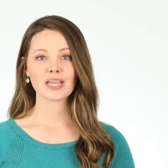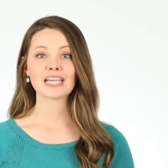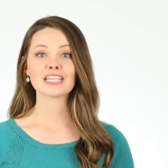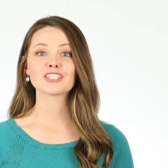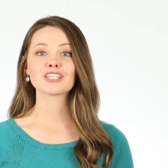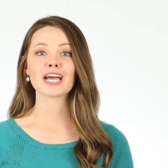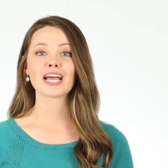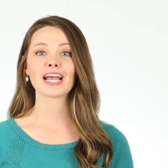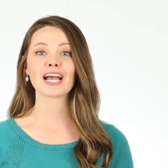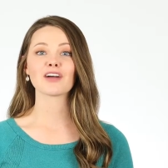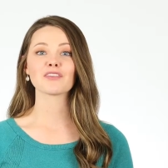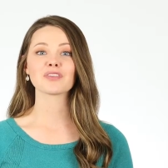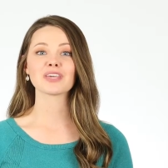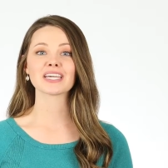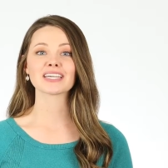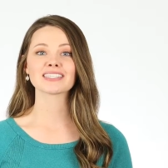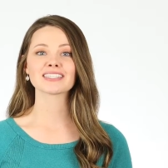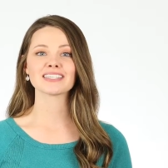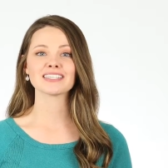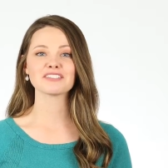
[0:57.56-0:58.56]
And check out the
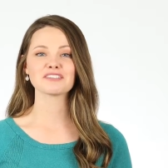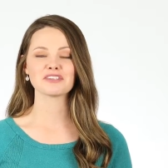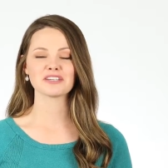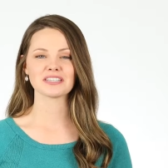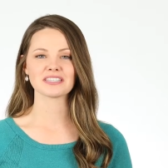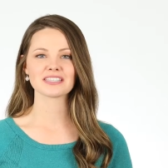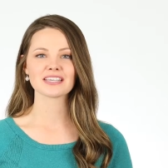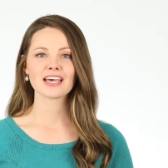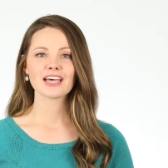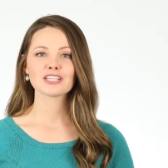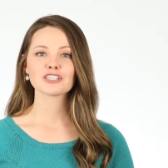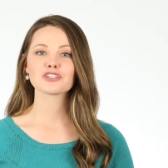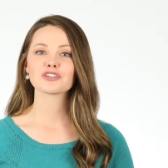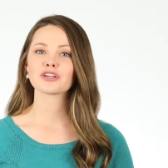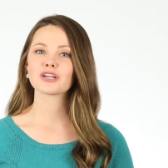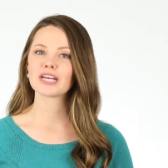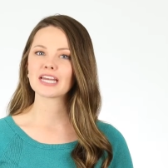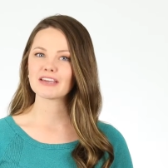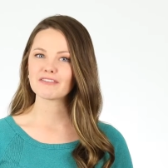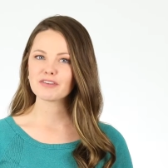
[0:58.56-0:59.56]
extensions to
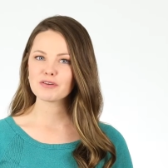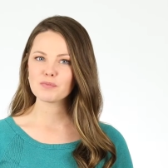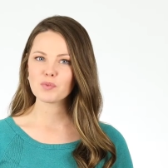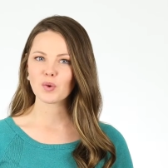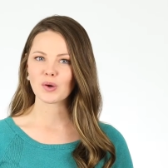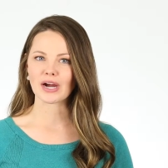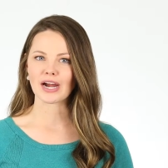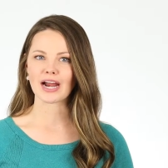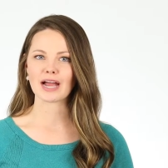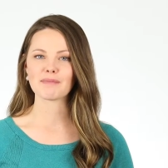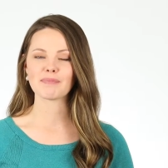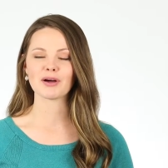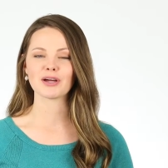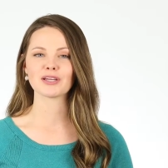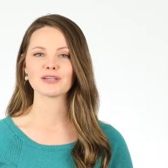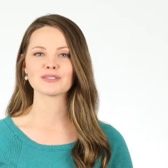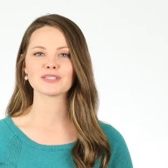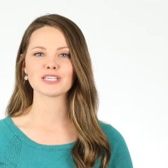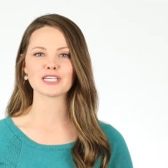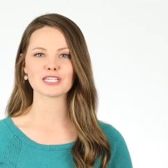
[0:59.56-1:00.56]
learn even more about
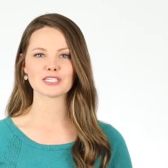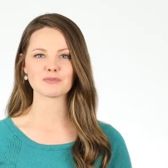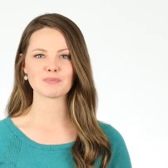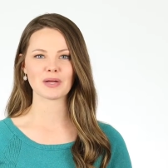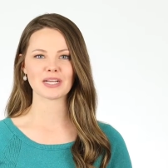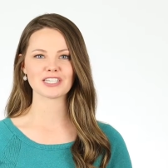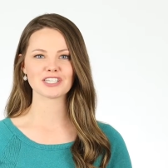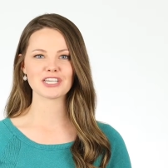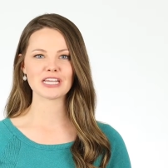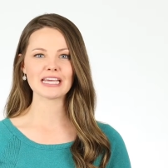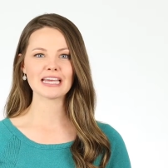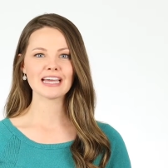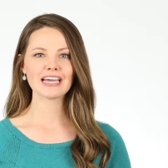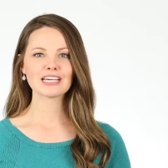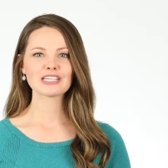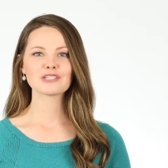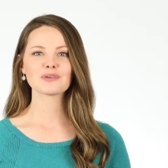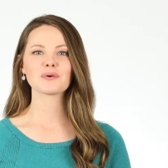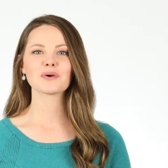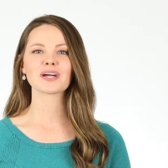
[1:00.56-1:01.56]
using a spreadsheet
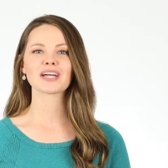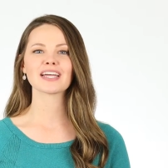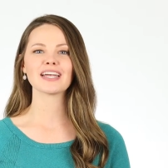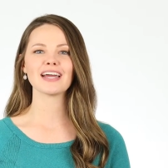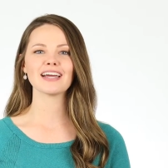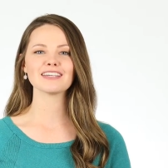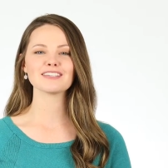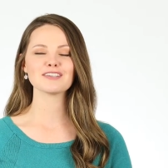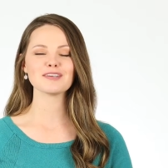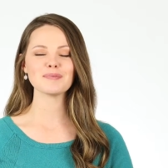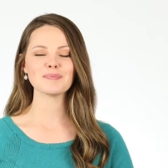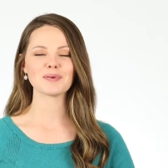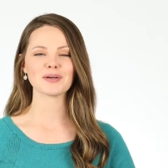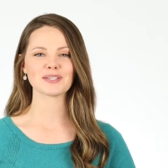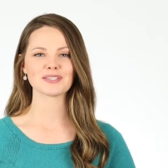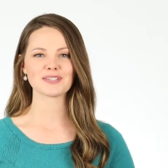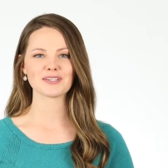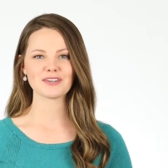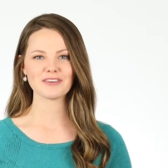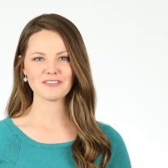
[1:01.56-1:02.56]
to organize your
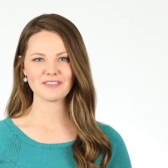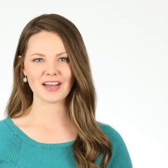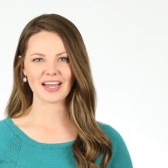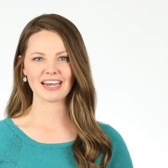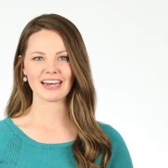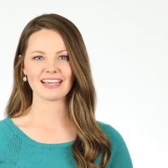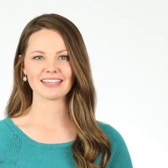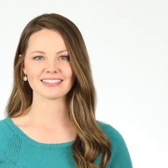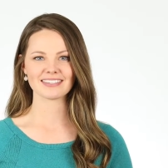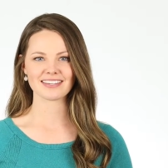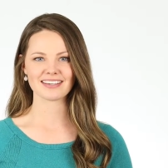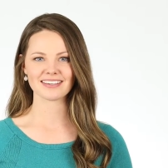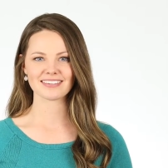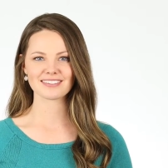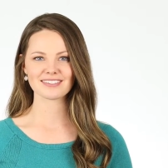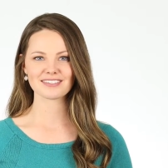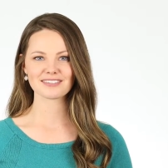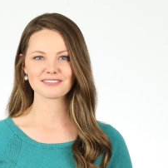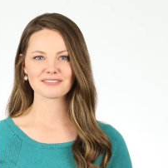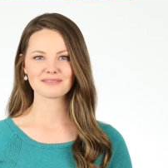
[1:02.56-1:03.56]
personal
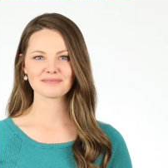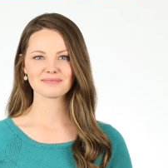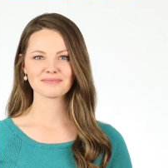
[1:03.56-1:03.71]
finances.